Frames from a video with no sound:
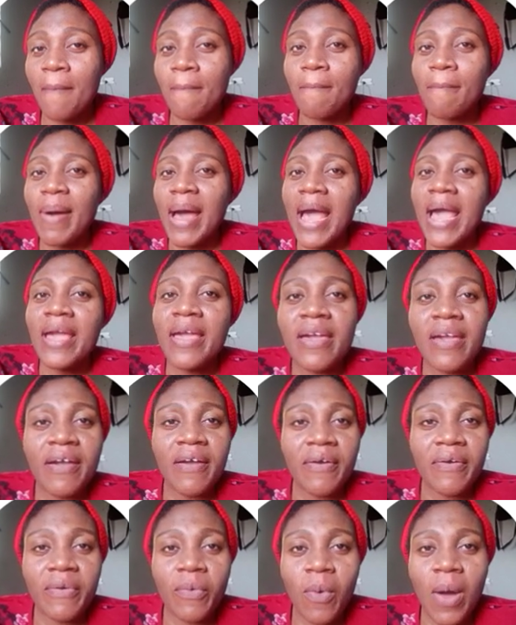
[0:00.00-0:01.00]
by
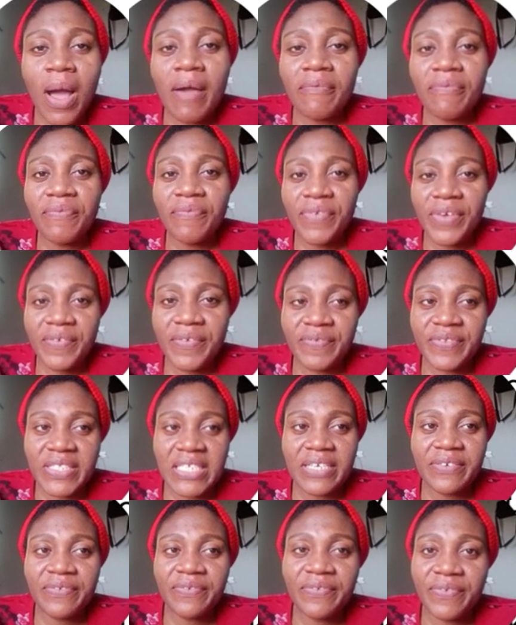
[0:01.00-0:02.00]

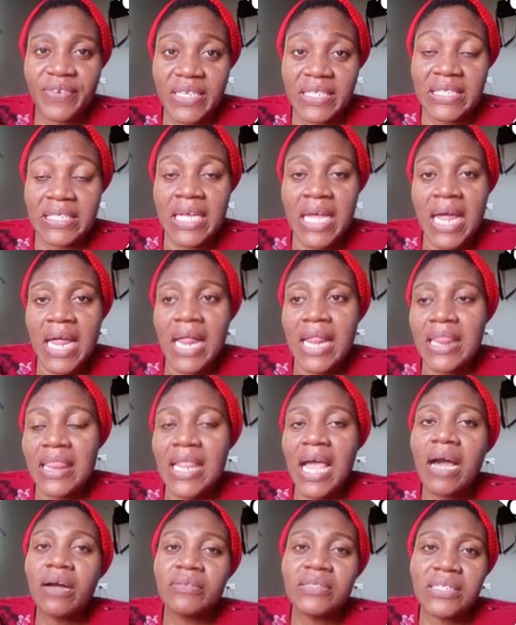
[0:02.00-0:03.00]
150 feet.
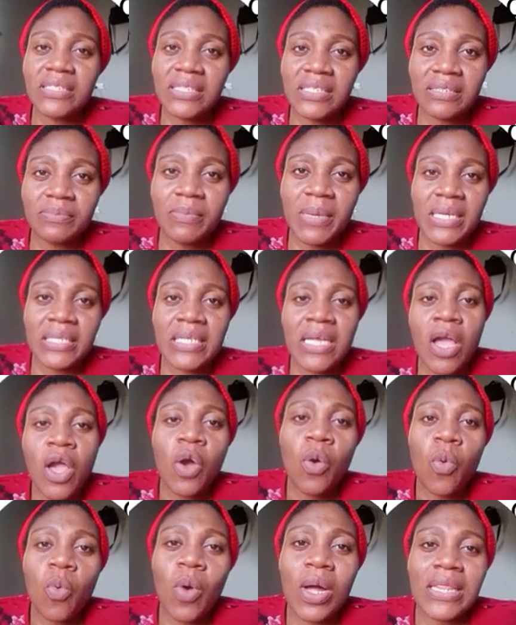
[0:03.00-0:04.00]
Now the cement.
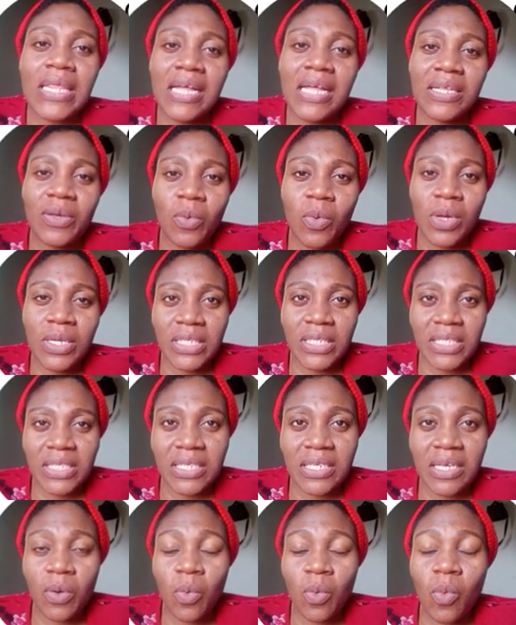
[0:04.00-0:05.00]
What are the
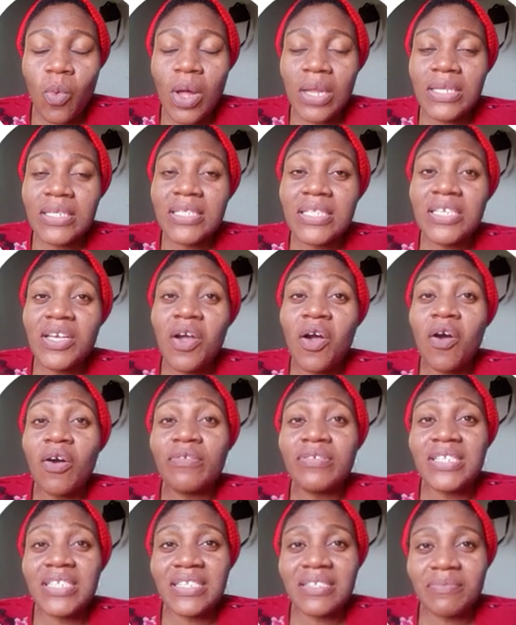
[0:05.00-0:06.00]
quality
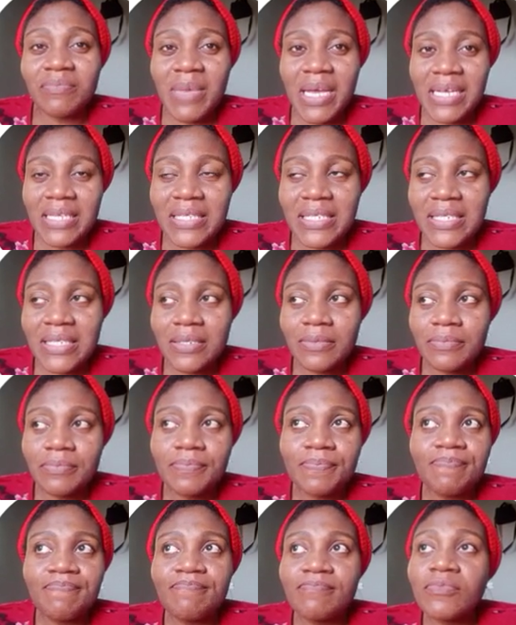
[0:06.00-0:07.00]
of cement?
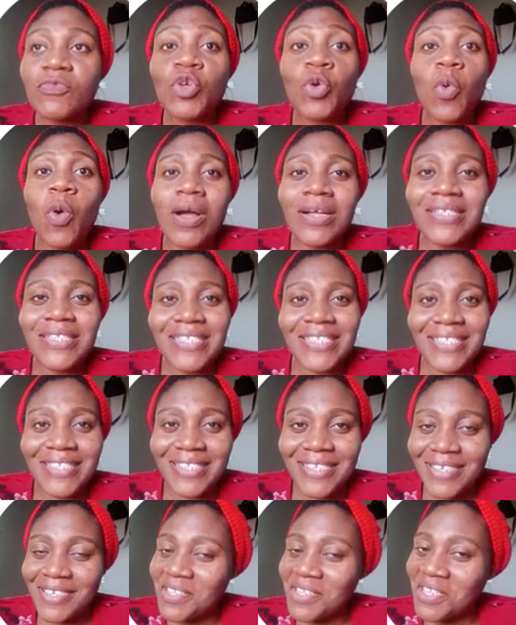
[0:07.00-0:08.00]

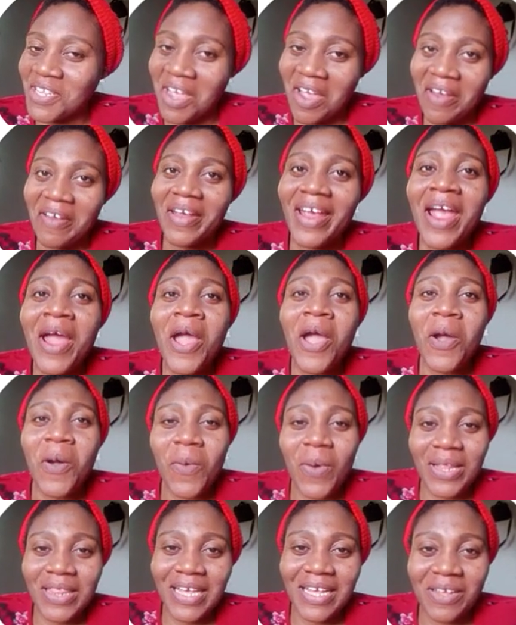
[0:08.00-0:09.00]
Quantity, sorry. What